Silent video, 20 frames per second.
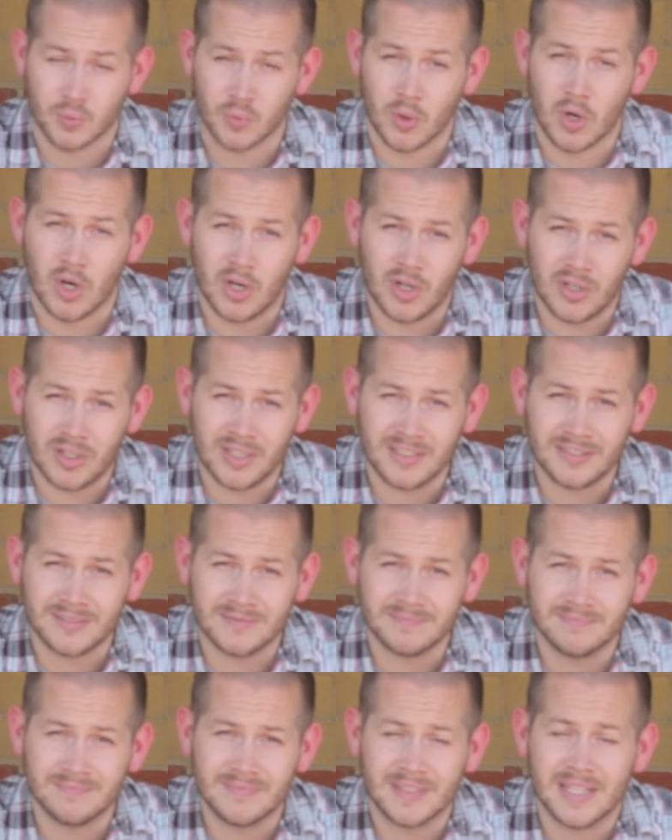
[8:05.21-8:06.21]
wrong,
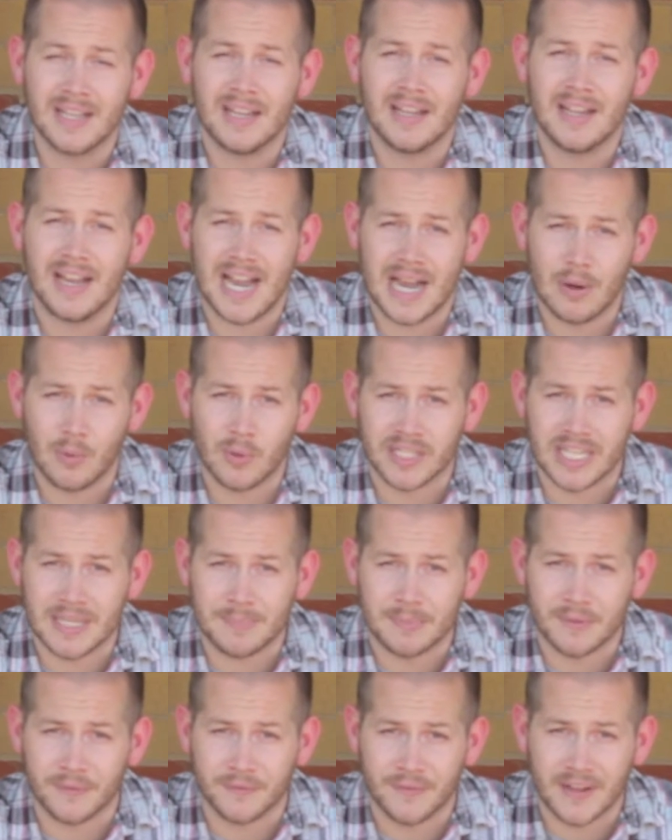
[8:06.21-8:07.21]
I will
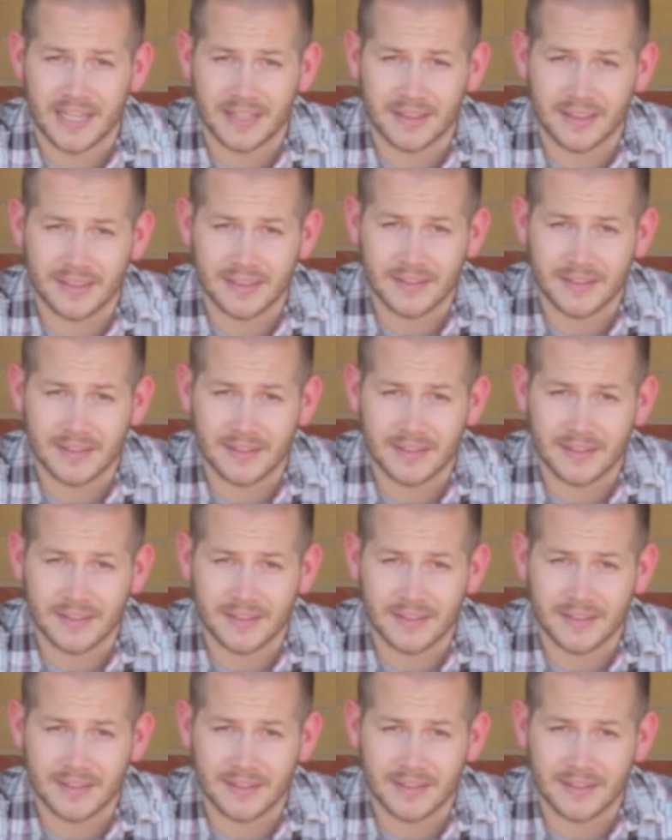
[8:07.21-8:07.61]
keep the faith.